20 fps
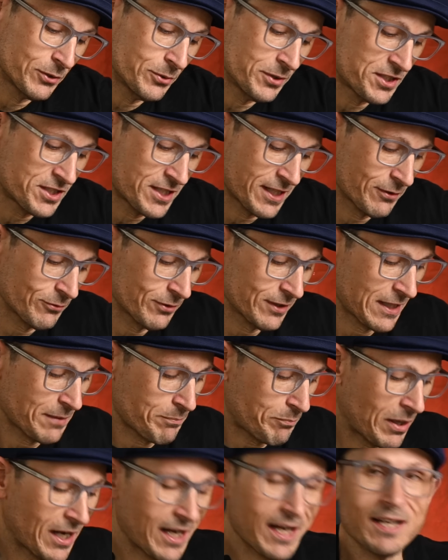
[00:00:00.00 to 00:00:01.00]
who are generally
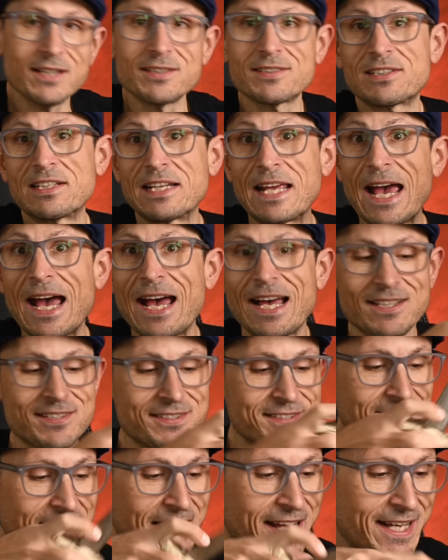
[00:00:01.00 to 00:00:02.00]
past
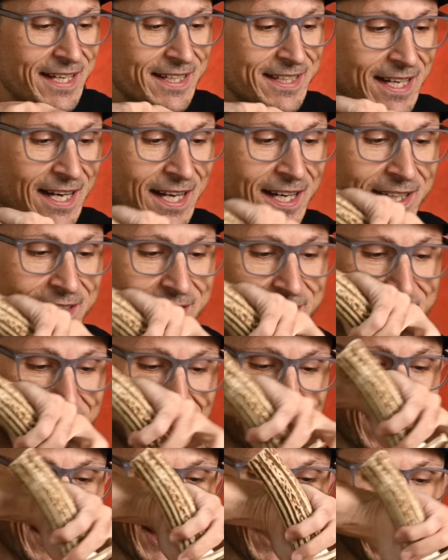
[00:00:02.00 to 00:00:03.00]
gas and aren't
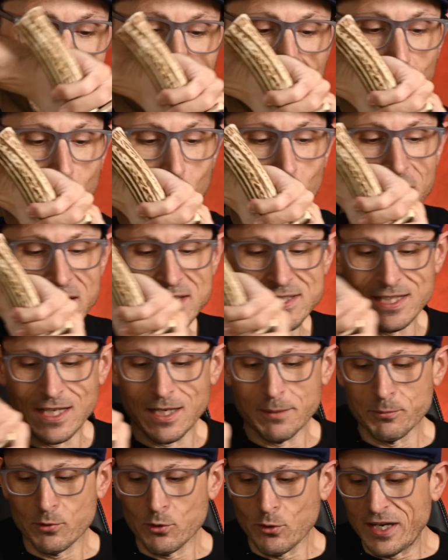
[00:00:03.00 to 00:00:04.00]
always
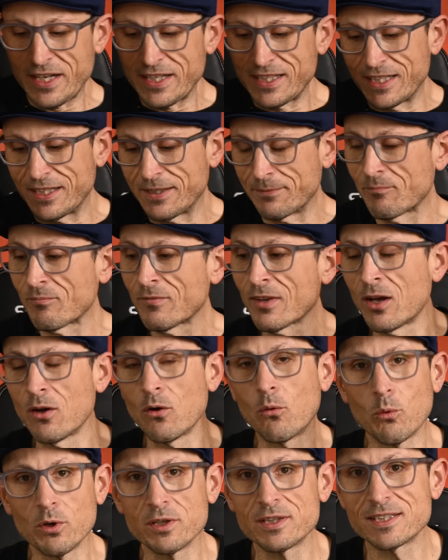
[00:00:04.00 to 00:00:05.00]
upgrading.
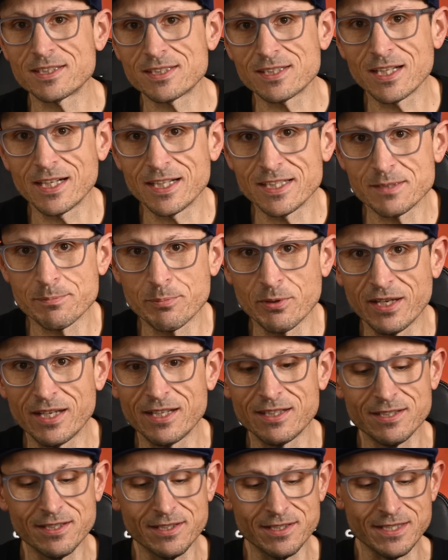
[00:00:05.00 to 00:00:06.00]
What this guy's
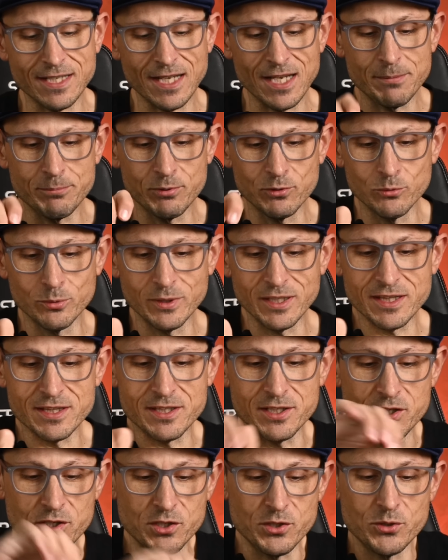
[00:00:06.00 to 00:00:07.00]
bringing to the table with
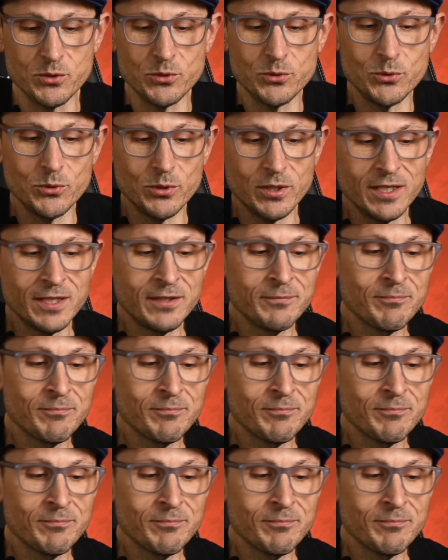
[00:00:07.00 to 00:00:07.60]
the new